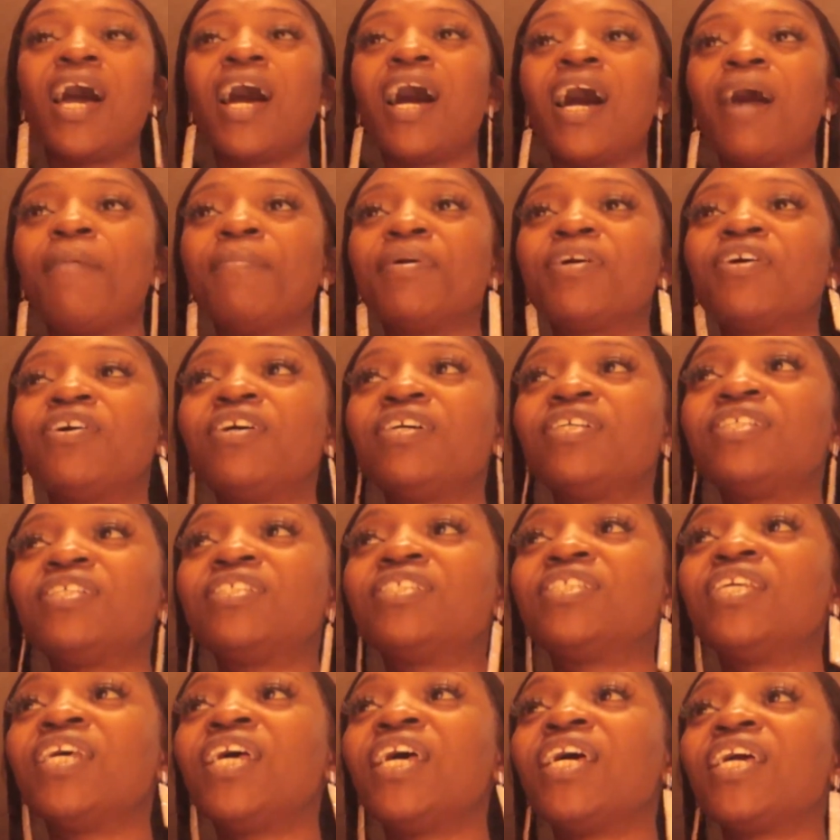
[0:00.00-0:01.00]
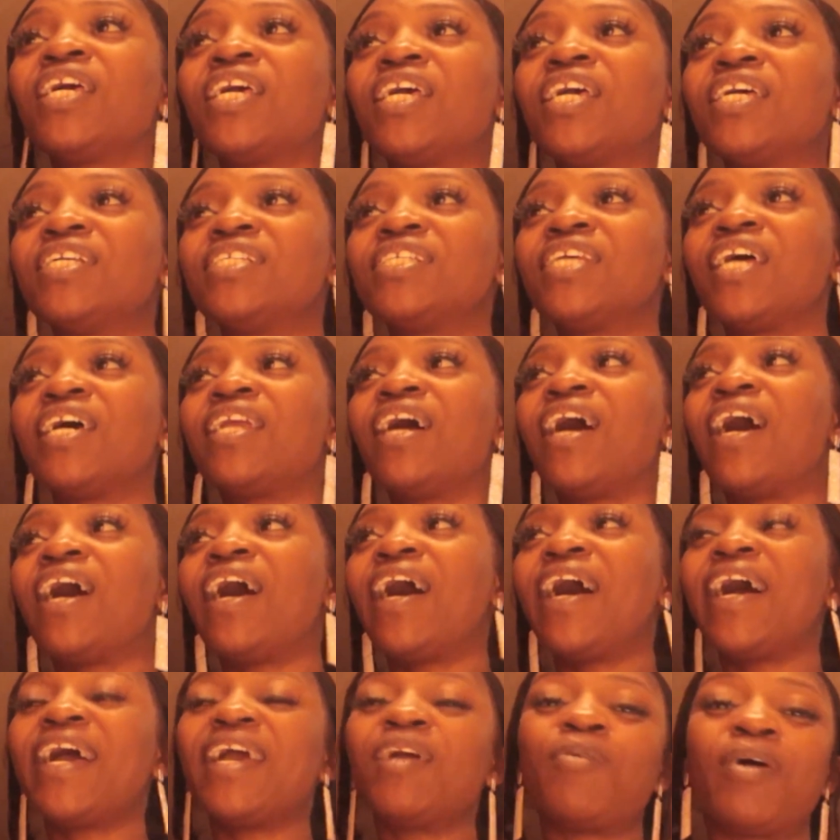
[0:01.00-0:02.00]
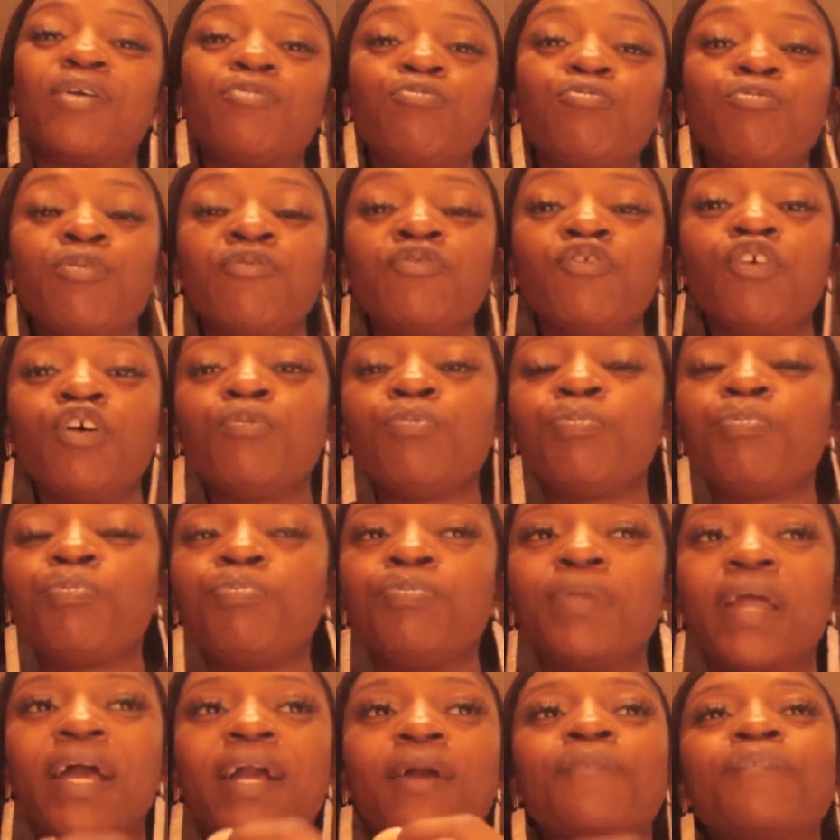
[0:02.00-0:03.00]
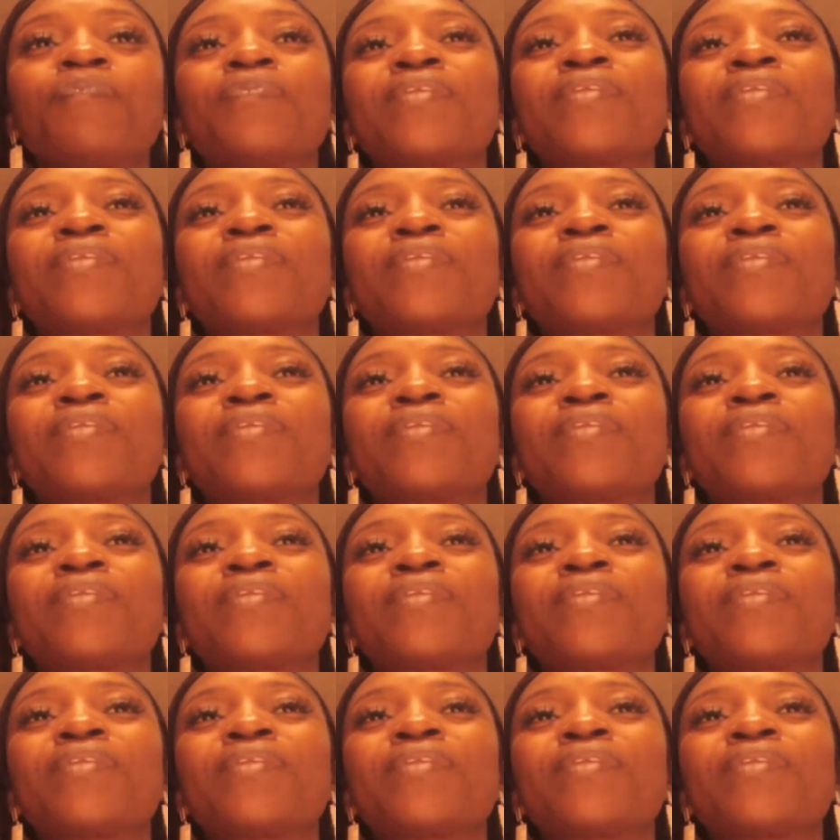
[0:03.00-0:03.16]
And because Casey and I, when we've not, like,